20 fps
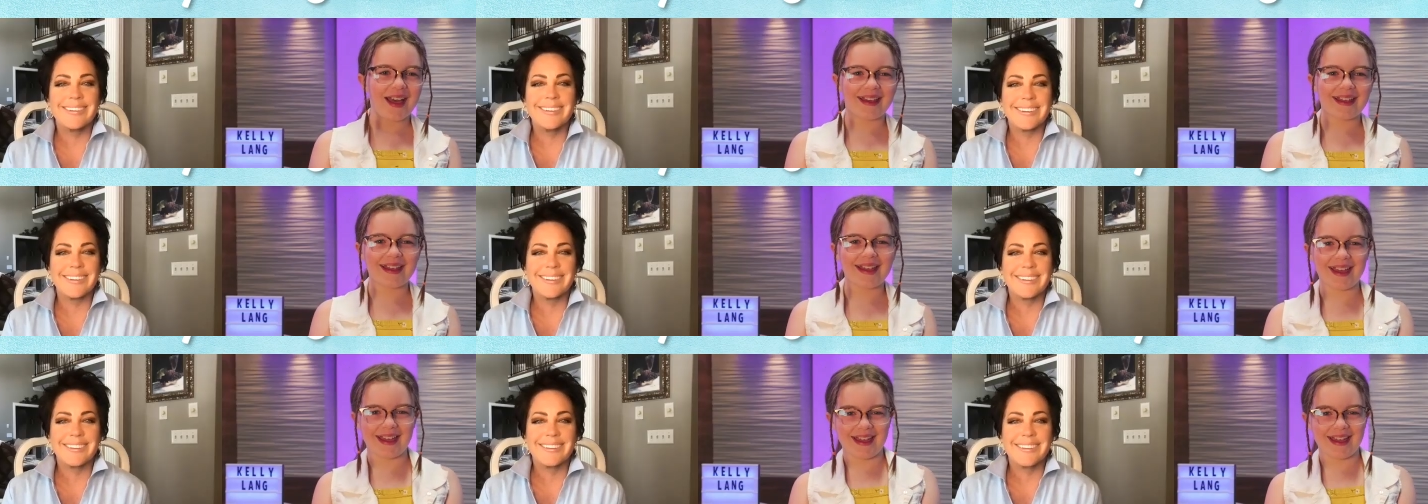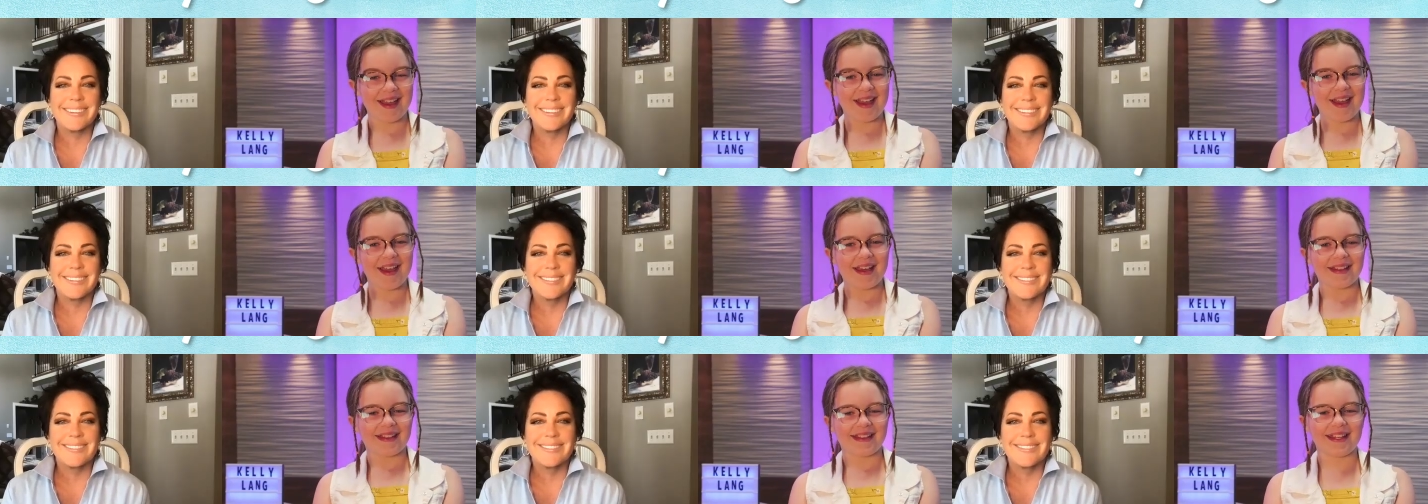Speaker 1: okay
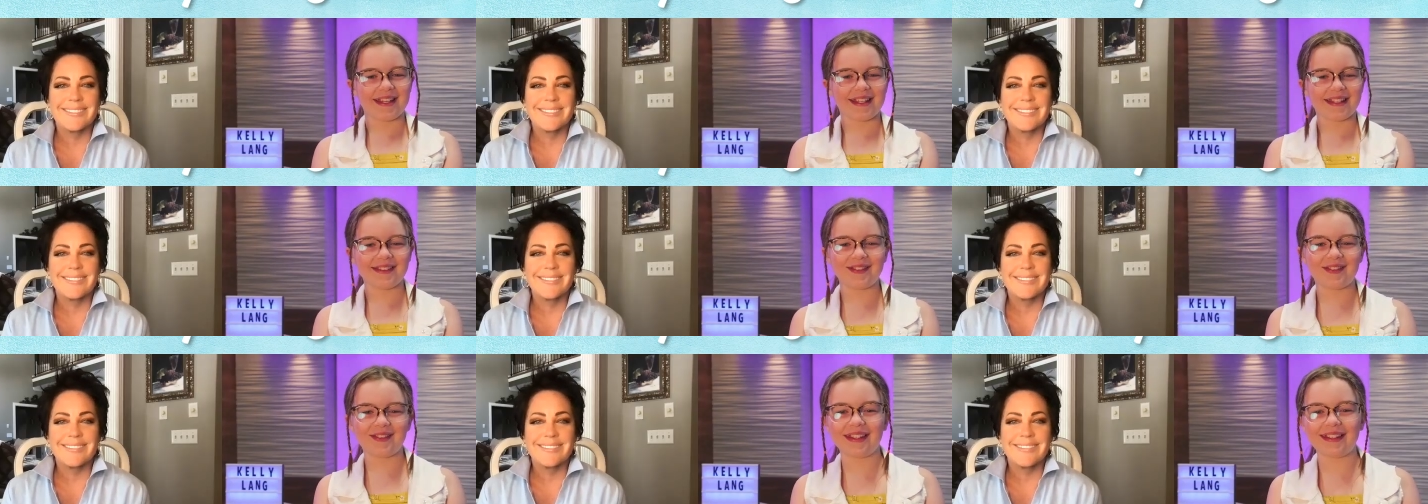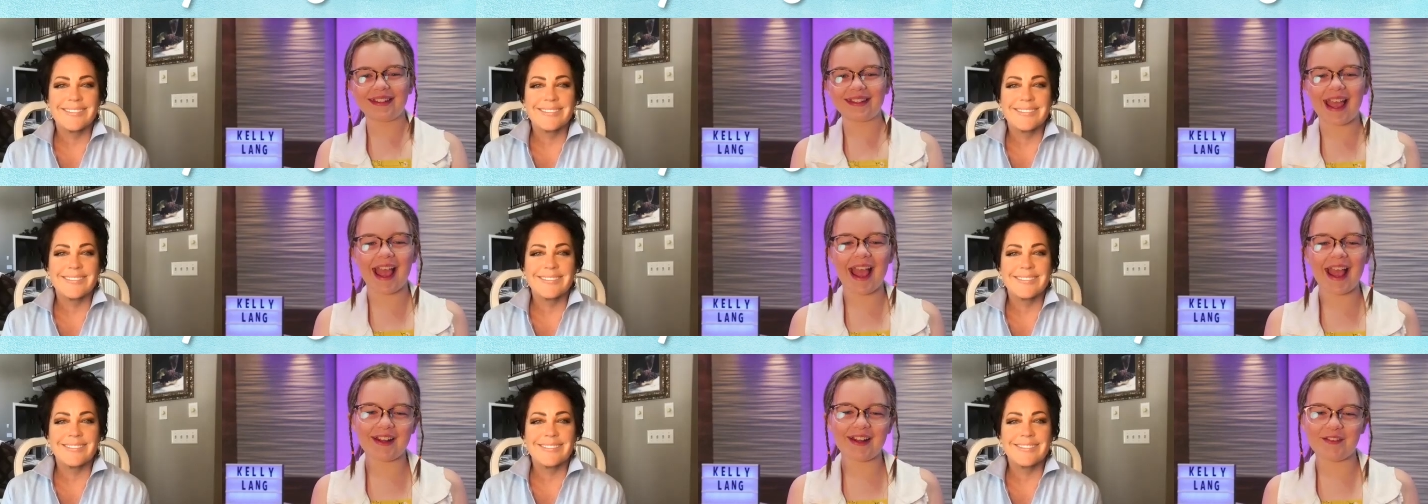this one's
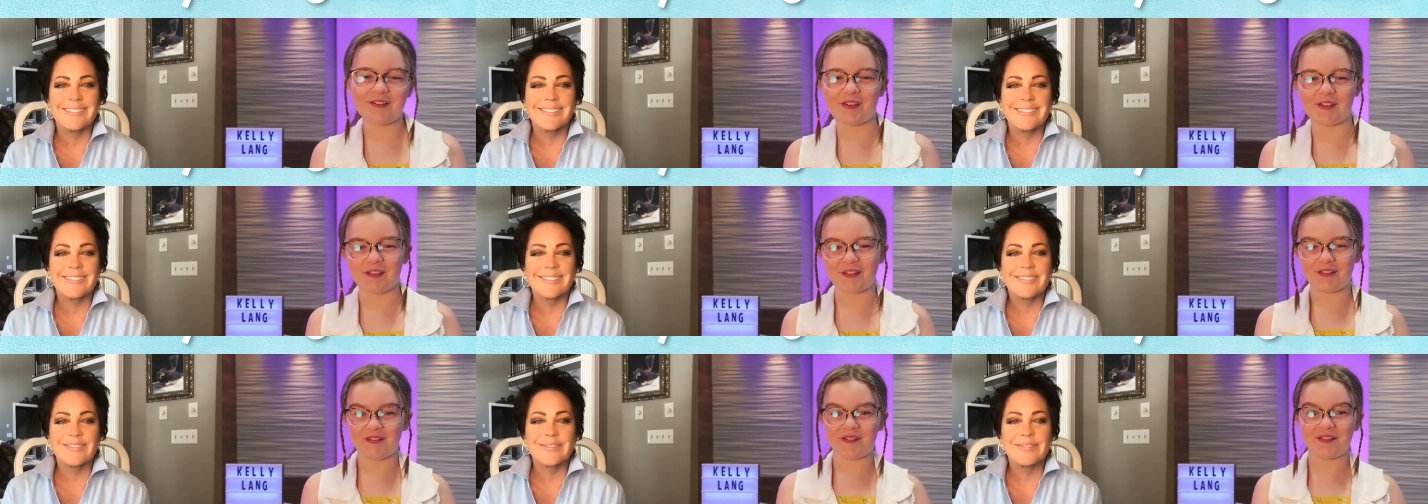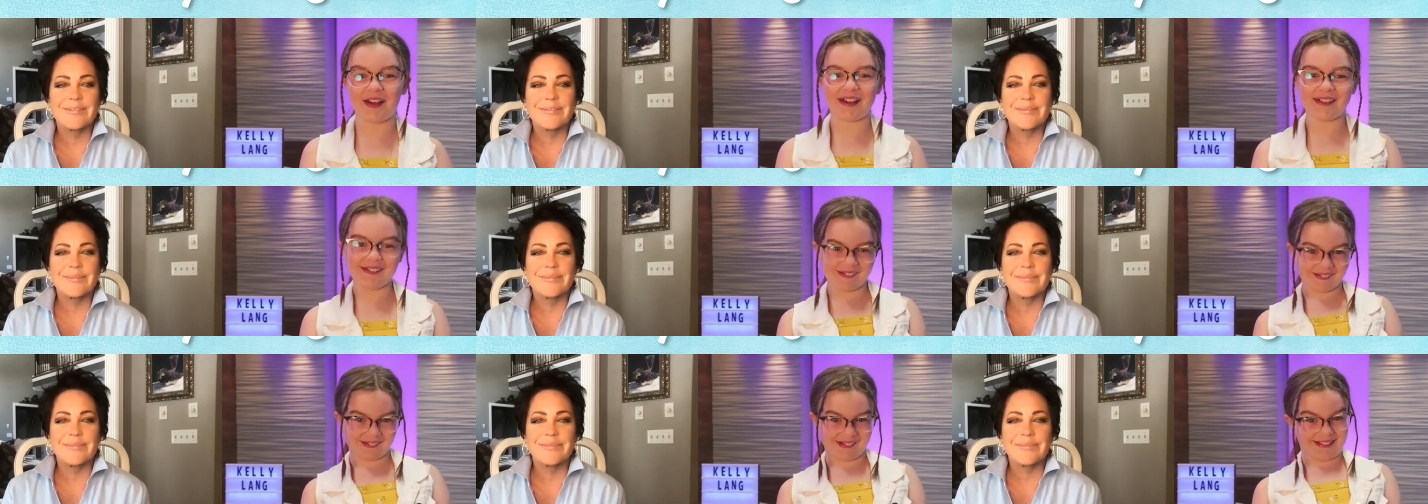kind of a
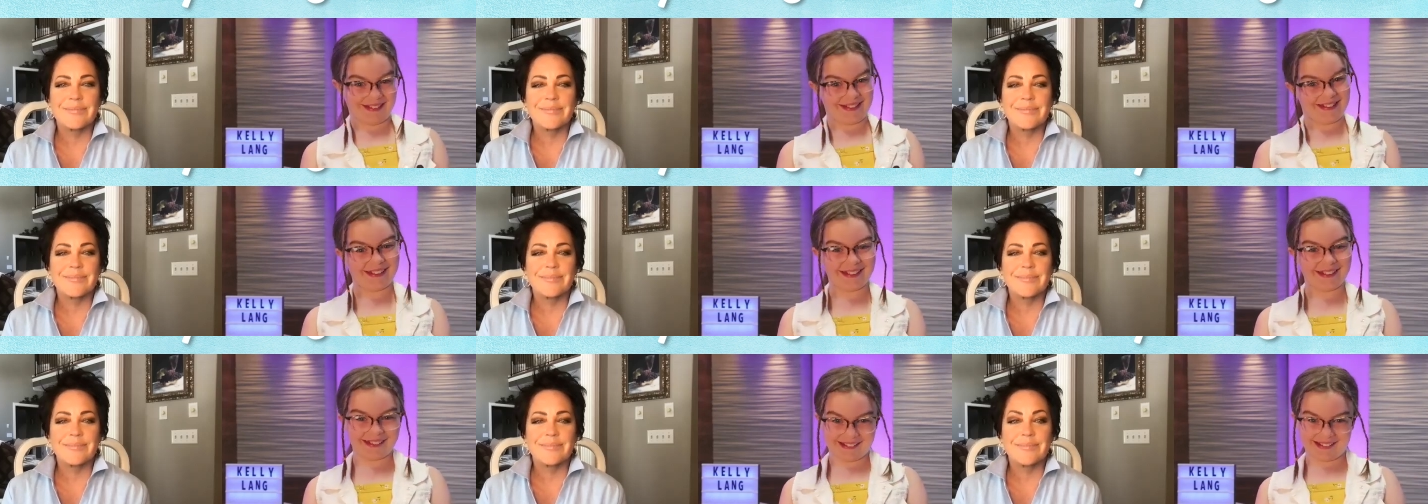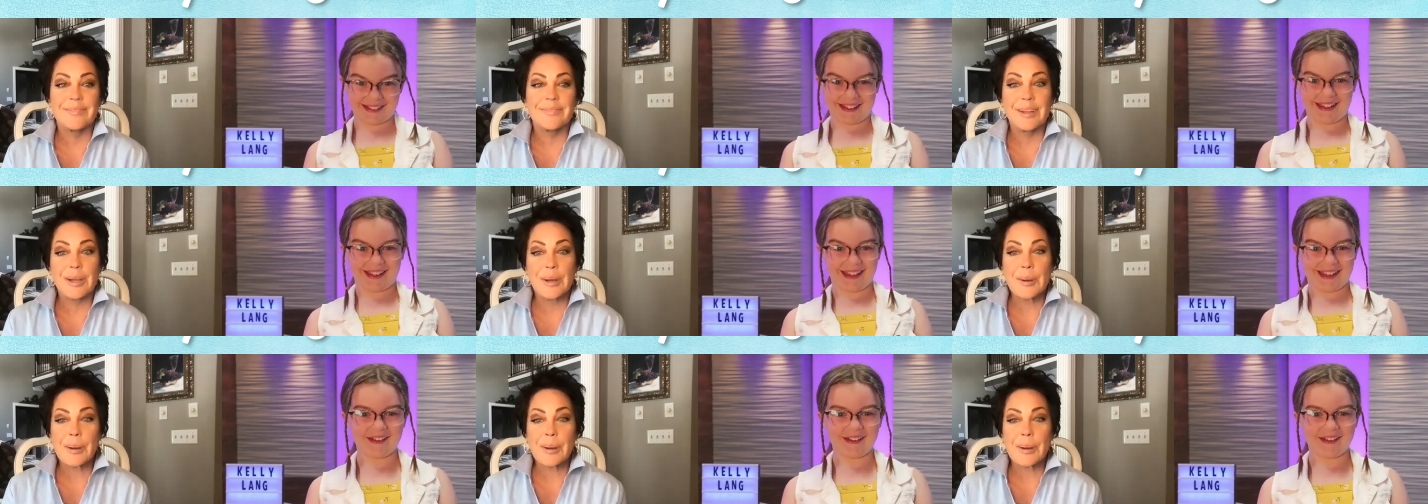fun one, okay?